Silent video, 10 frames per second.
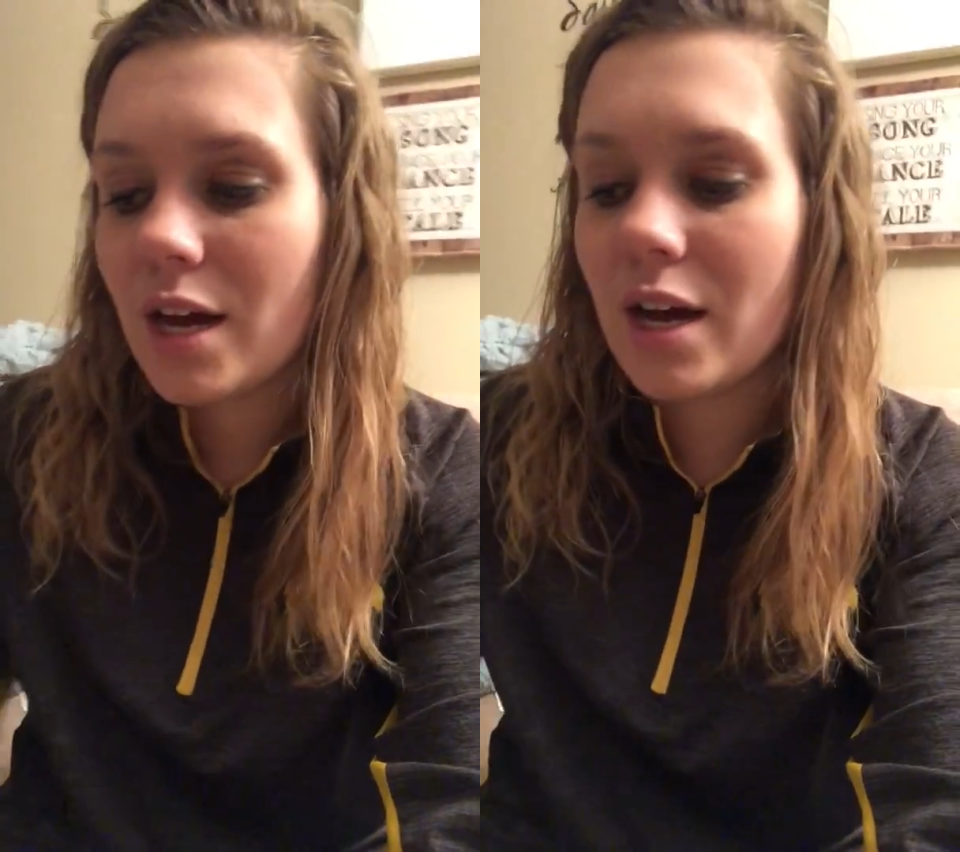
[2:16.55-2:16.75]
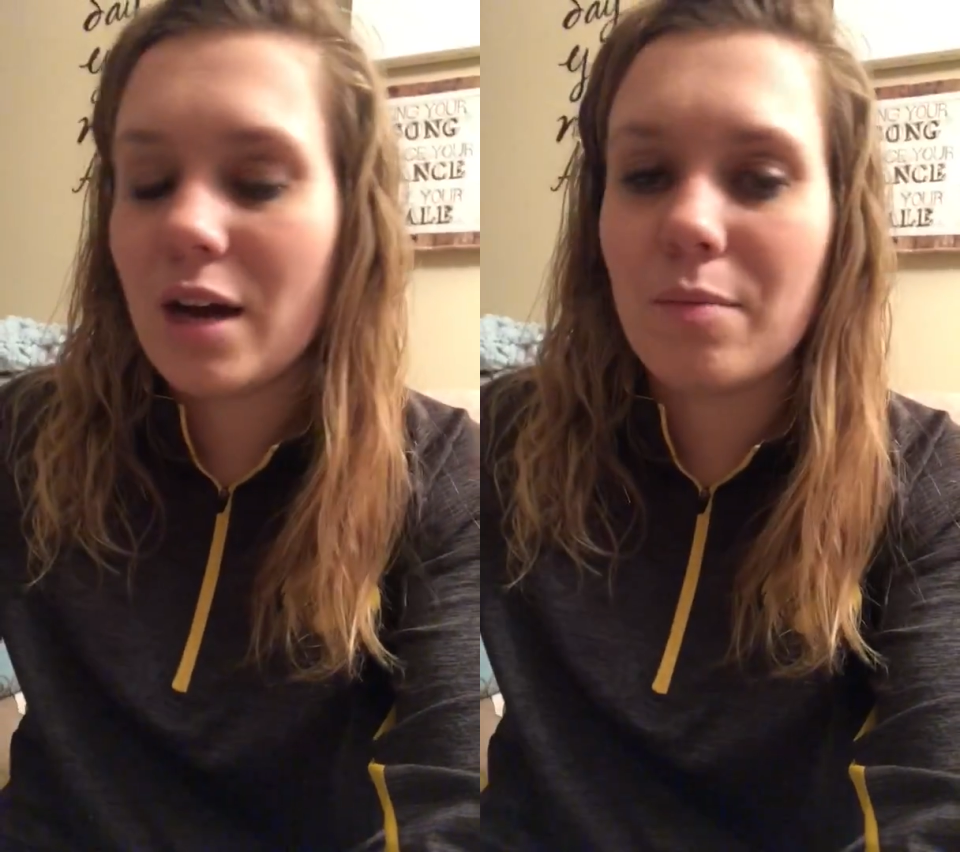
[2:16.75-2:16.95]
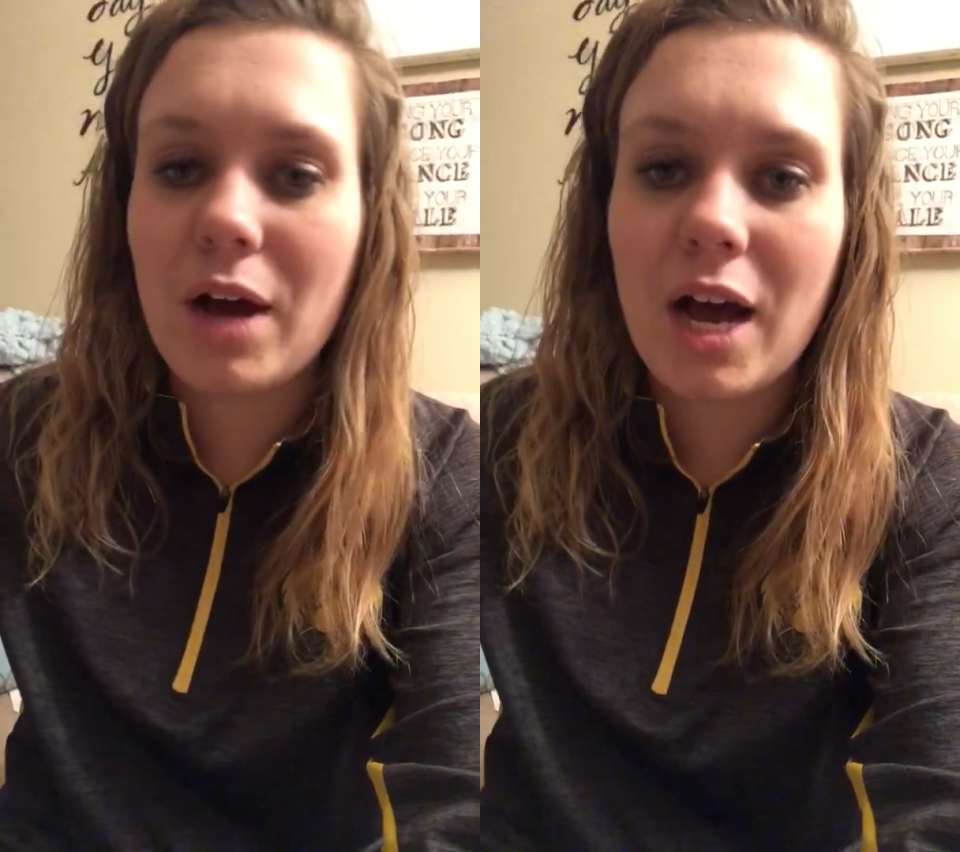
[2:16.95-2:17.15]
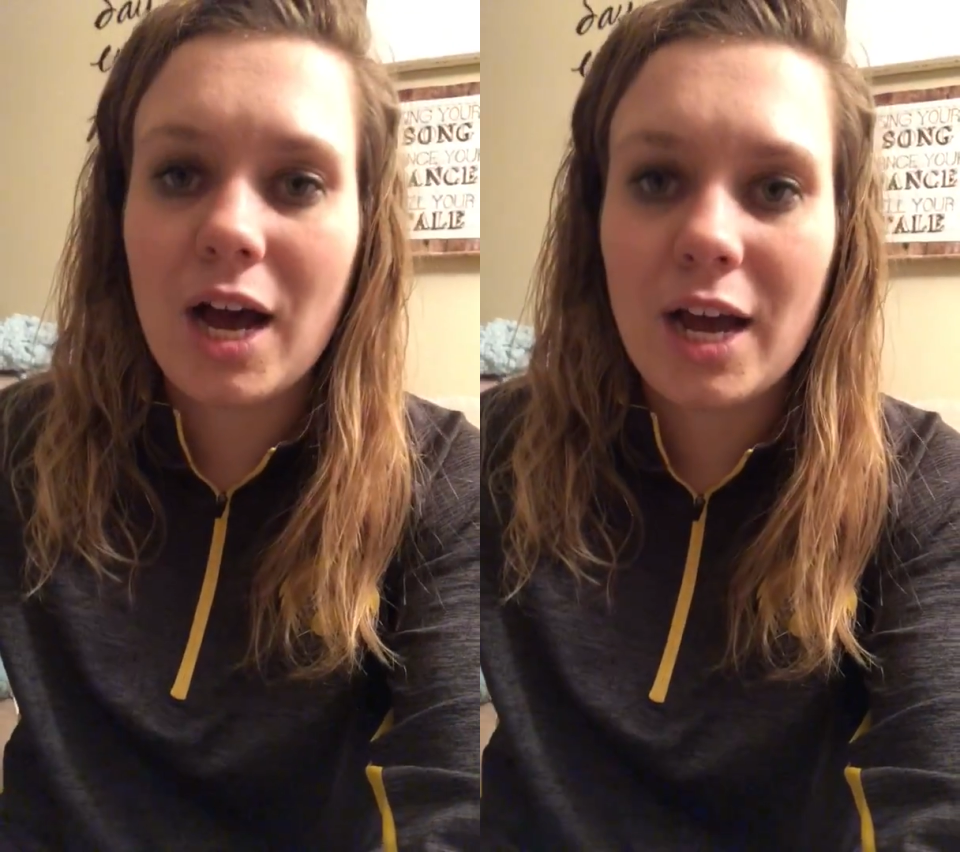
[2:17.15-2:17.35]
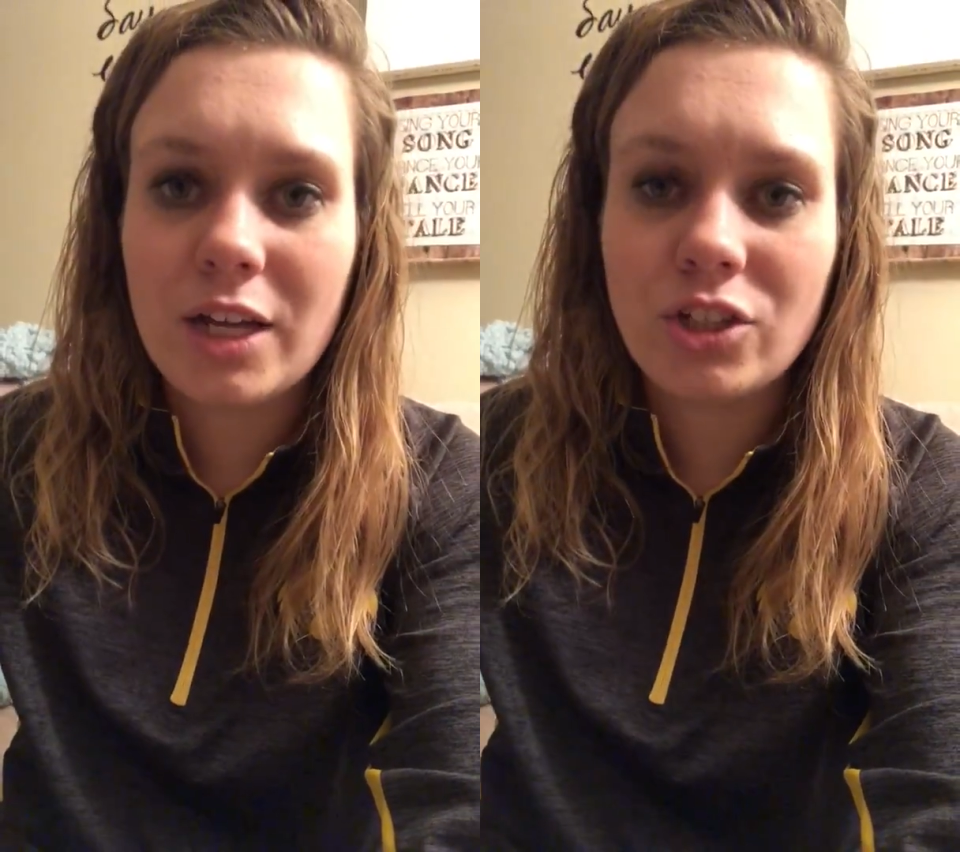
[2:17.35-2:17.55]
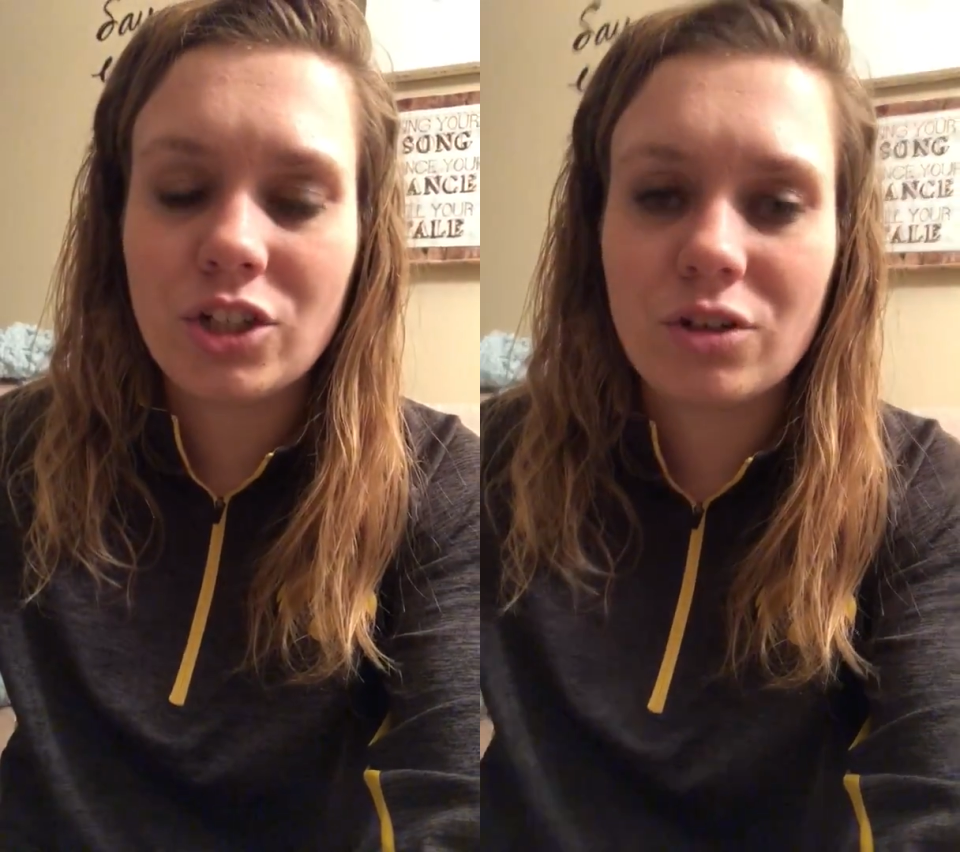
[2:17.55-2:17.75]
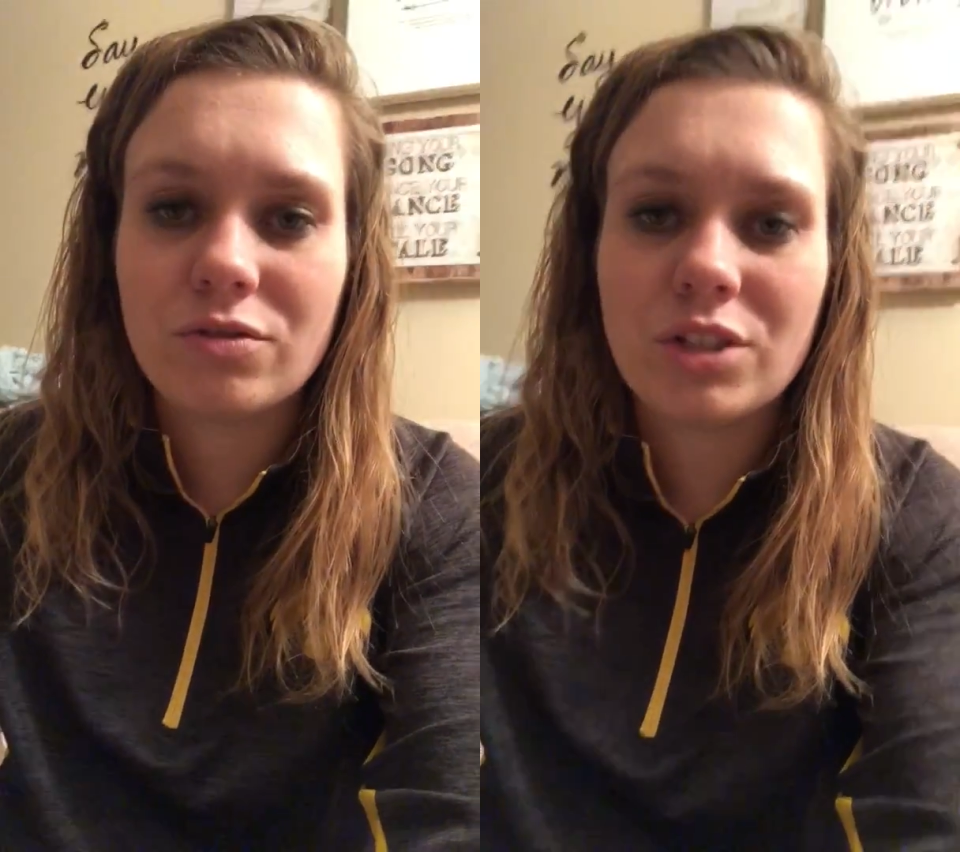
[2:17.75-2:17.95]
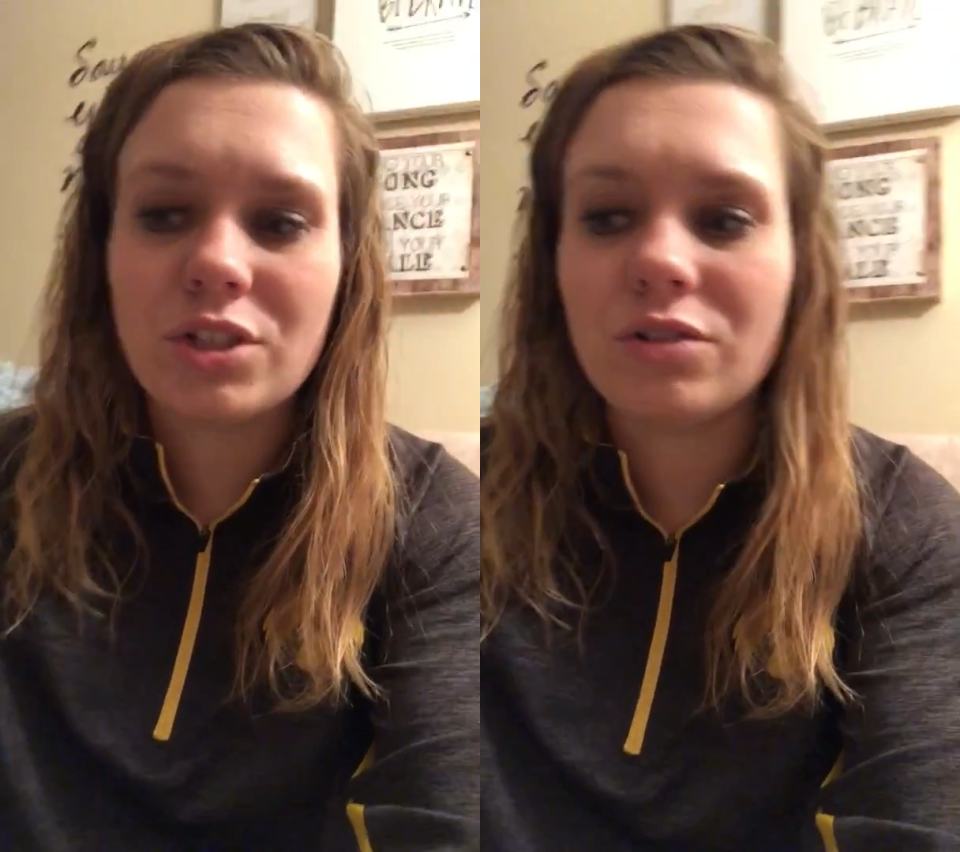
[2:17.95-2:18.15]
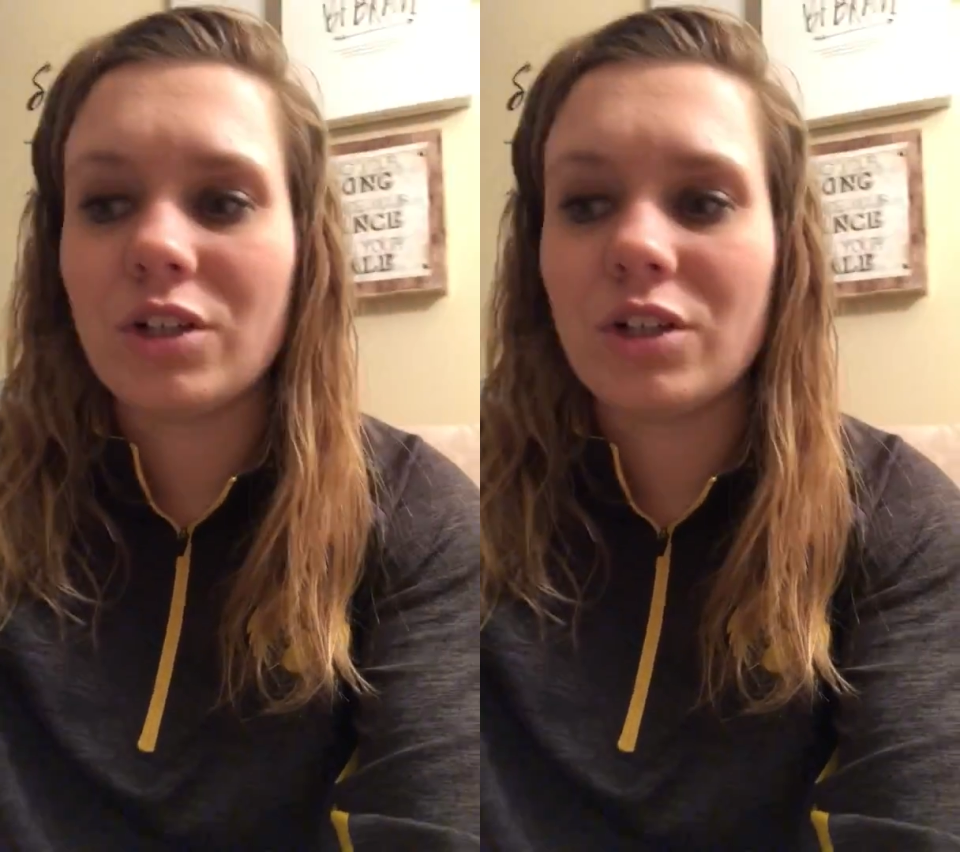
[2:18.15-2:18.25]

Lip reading: I chose to